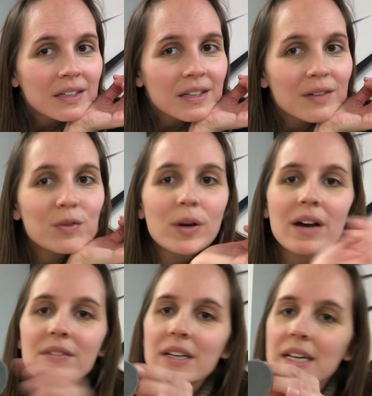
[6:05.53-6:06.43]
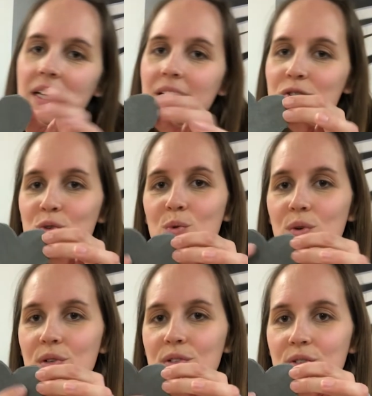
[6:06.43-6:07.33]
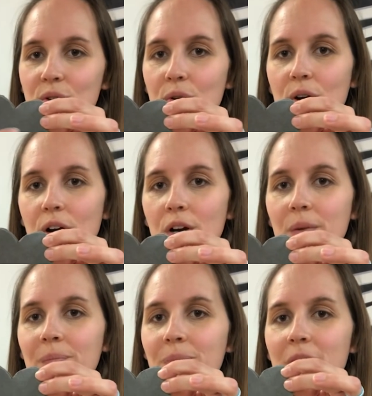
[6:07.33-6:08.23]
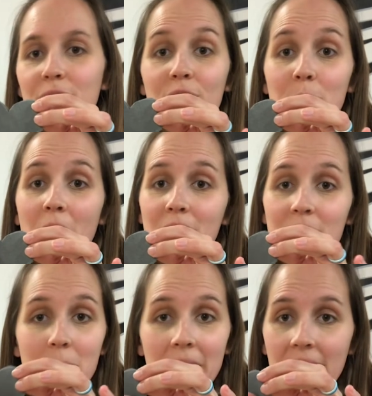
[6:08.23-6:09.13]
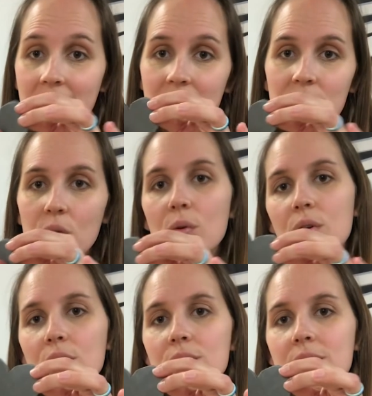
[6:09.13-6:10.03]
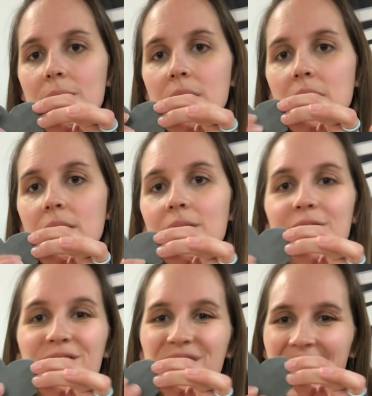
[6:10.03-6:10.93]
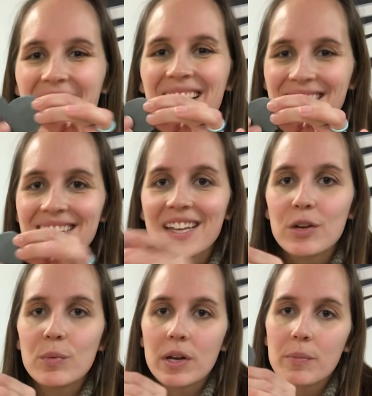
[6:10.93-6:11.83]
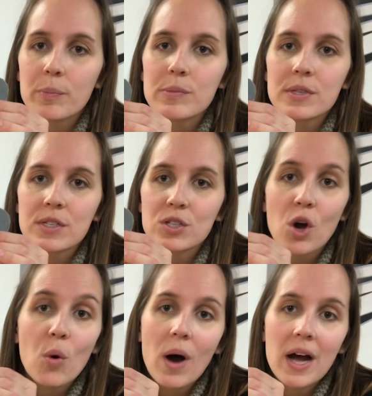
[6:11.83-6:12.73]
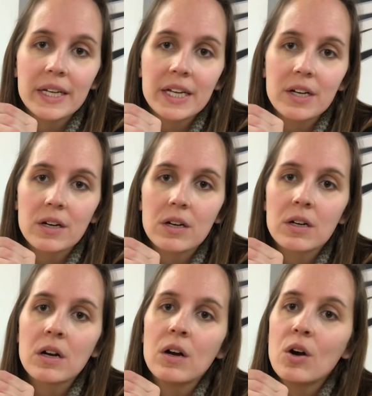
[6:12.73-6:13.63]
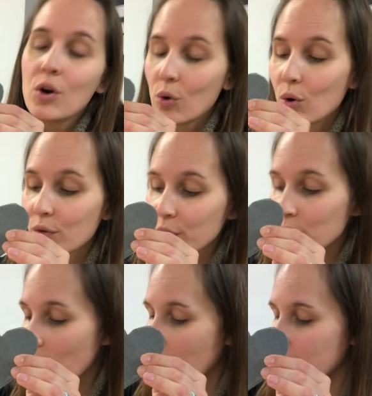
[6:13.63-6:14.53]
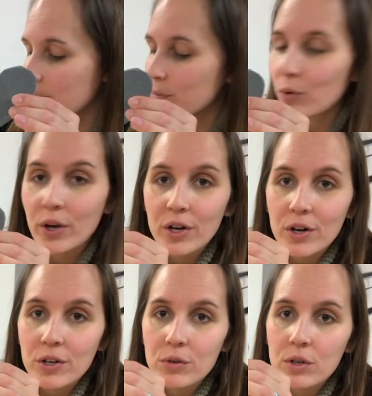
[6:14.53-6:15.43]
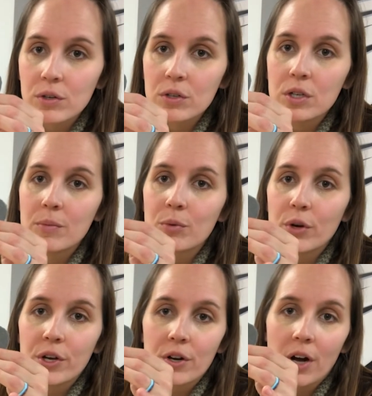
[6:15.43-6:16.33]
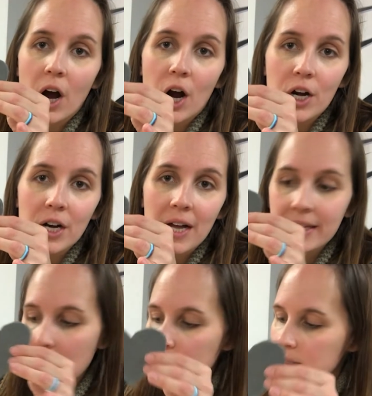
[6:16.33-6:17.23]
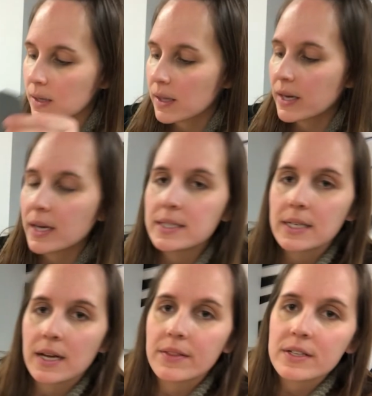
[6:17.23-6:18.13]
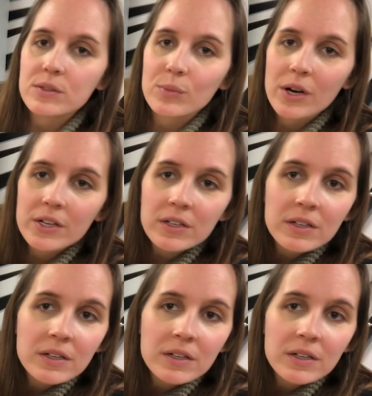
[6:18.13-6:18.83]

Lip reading: If you have any jewels, or if you have puffy paint or something flat that you want to sew on here, or if you know how to embroider, you could embroider a heart on the outside like I did on this one.